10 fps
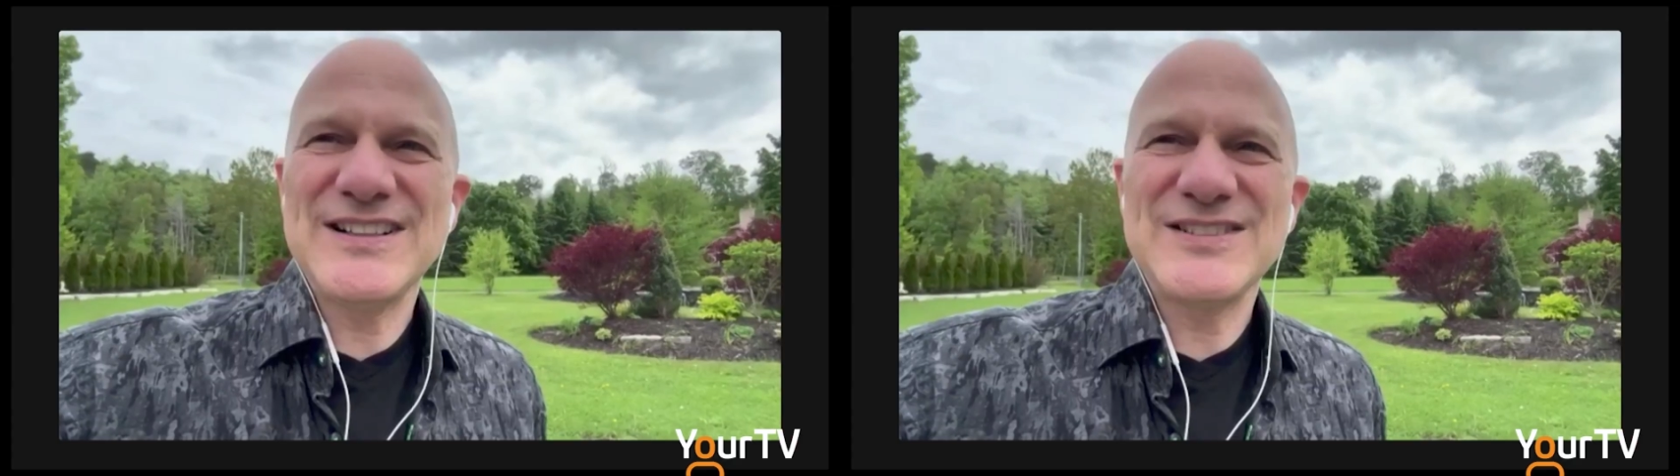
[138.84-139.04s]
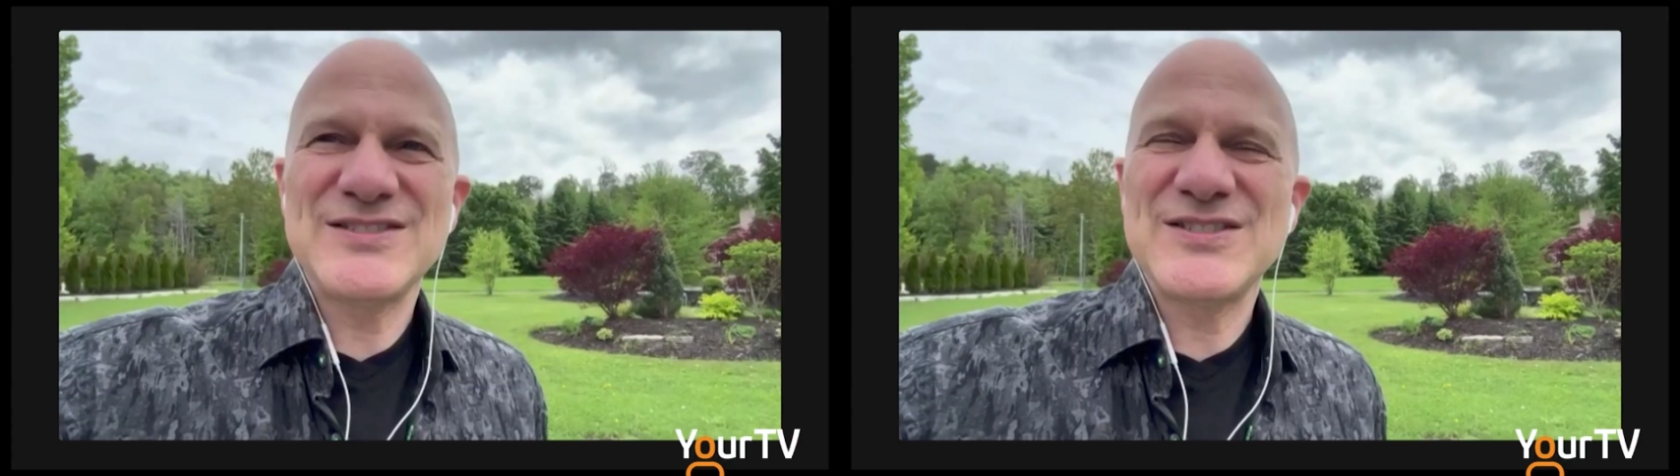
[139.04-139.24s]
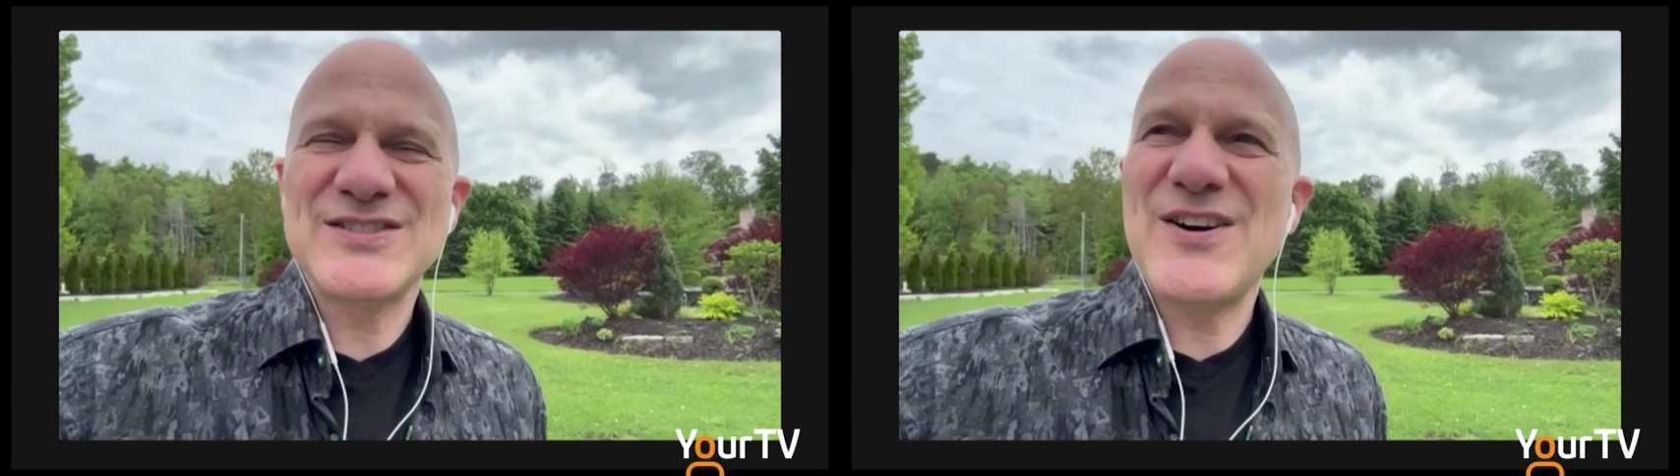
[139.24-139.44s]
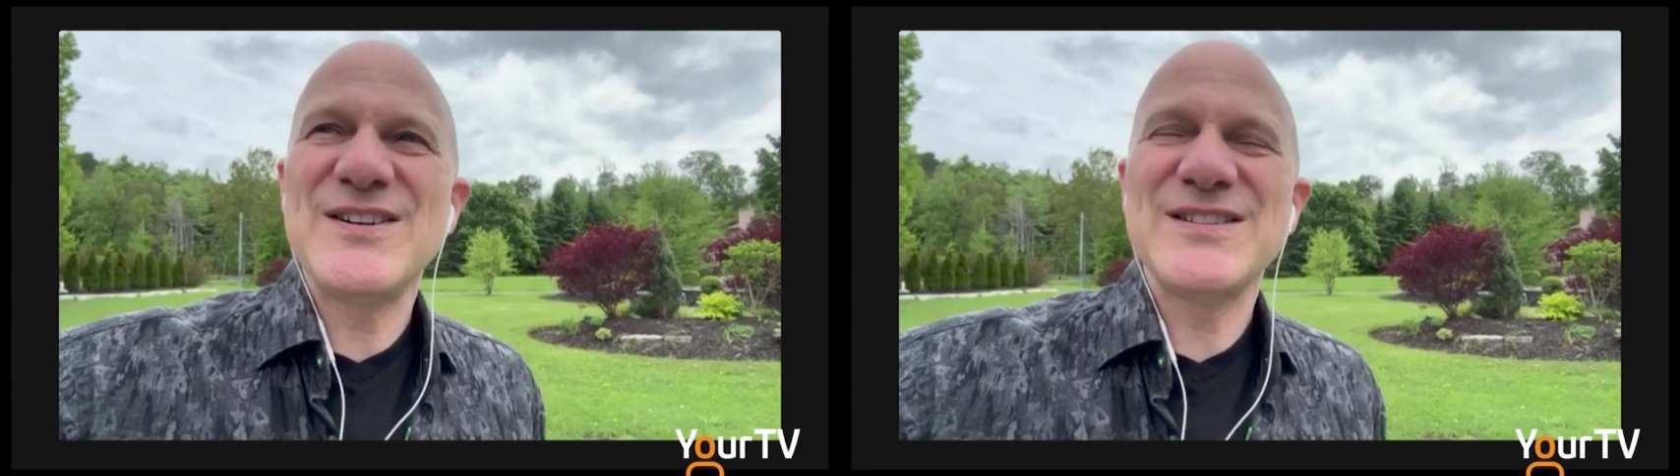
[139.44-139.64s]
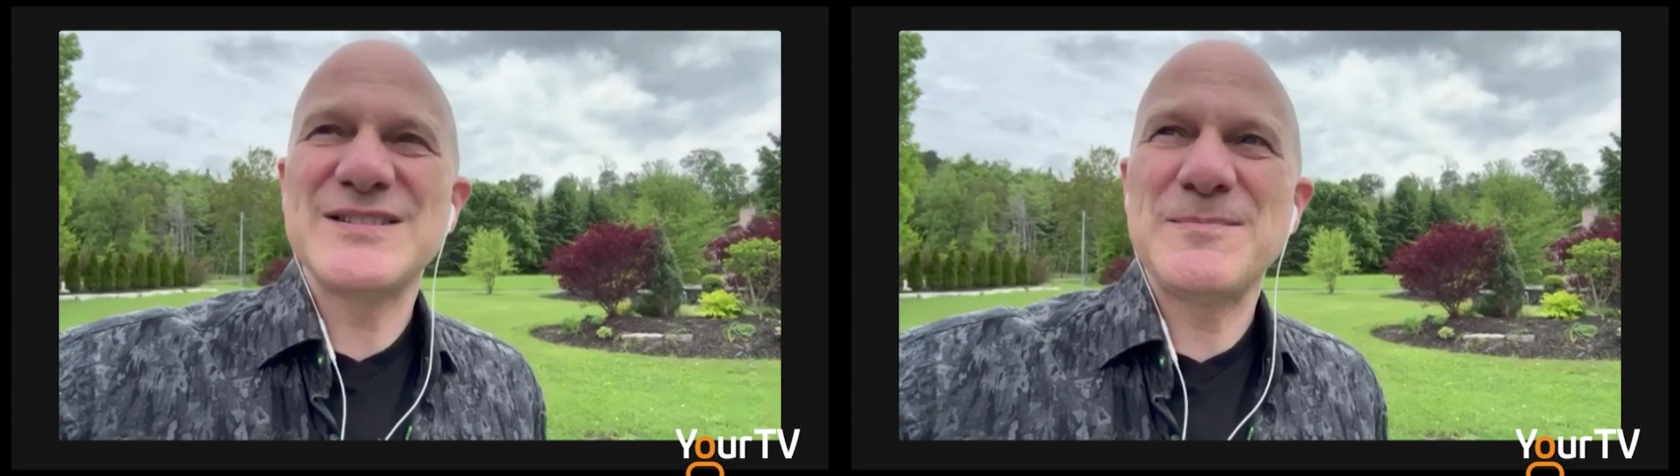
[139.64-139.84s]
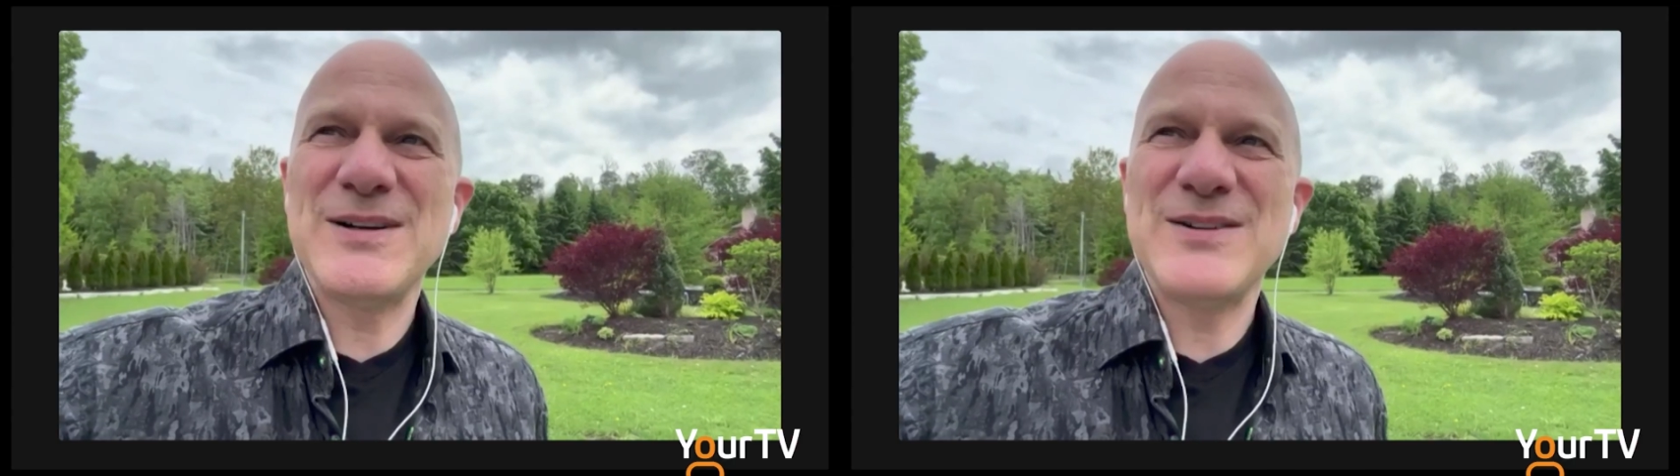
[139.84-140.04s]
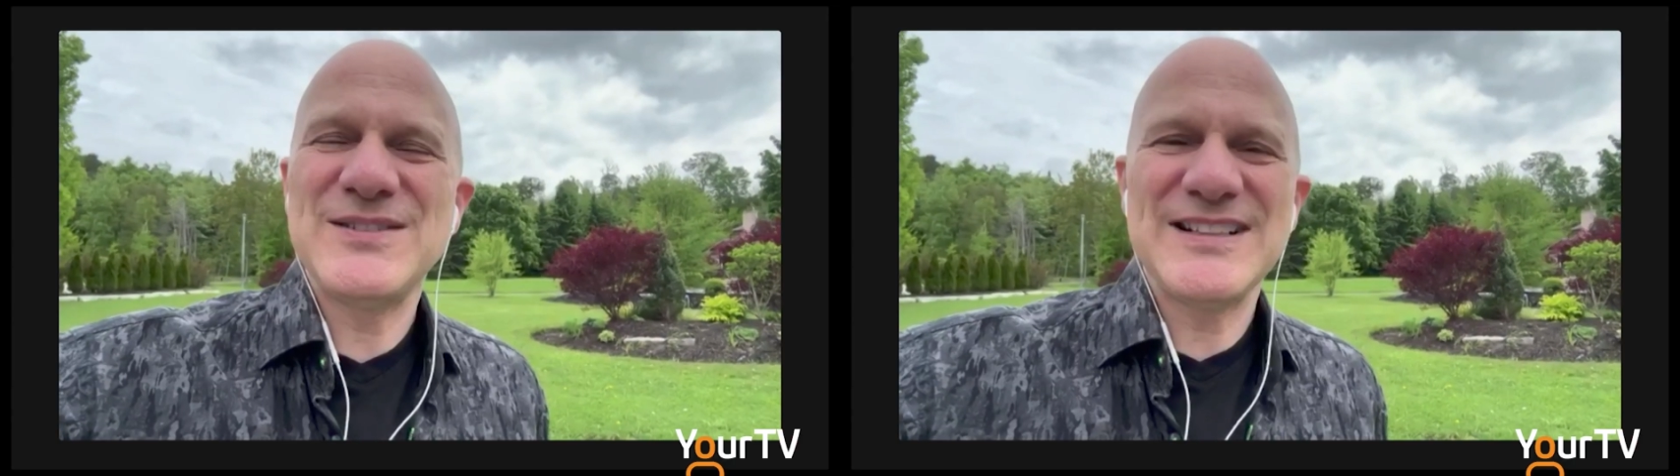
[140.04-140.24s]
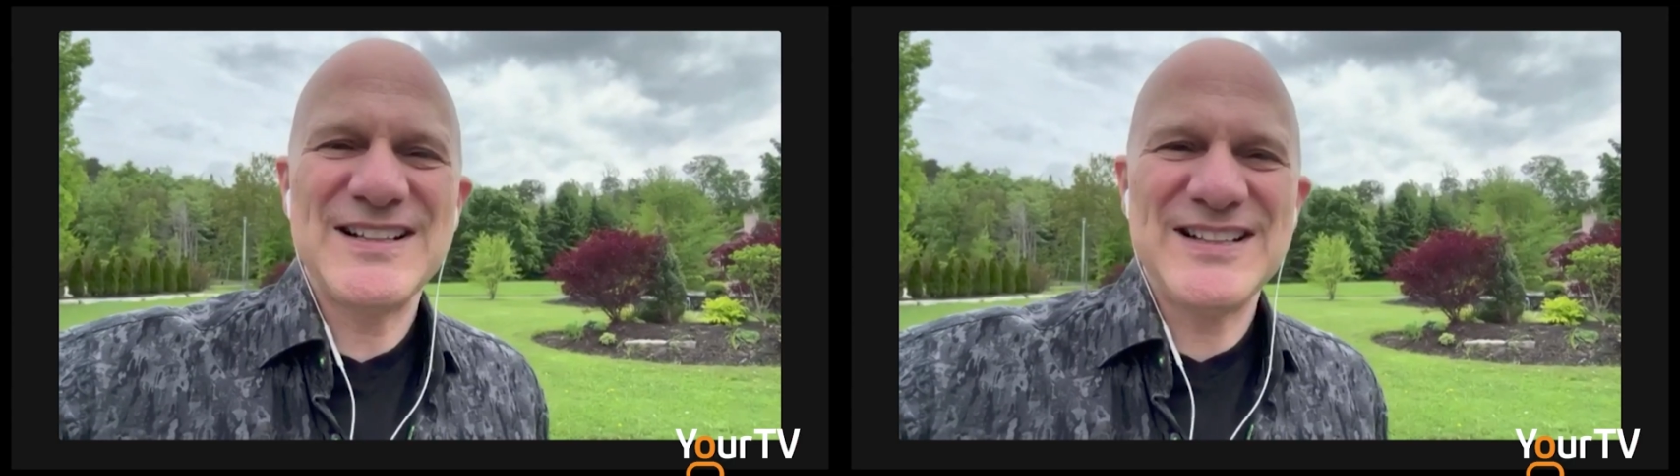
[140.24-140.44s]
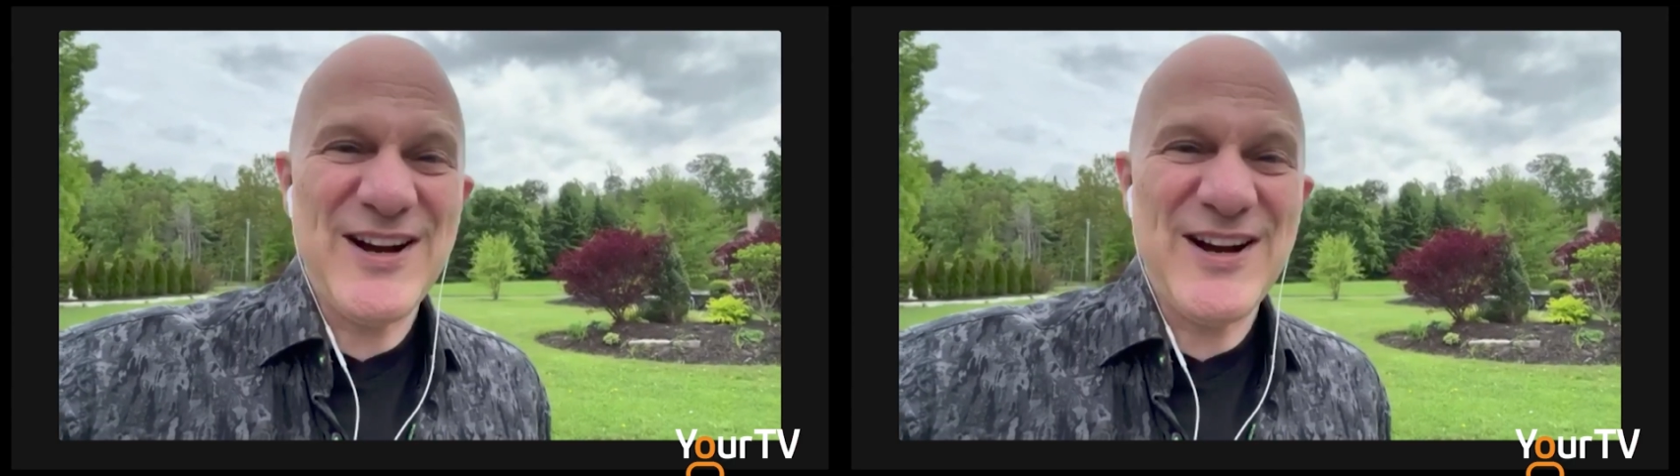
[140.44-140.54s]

songs about the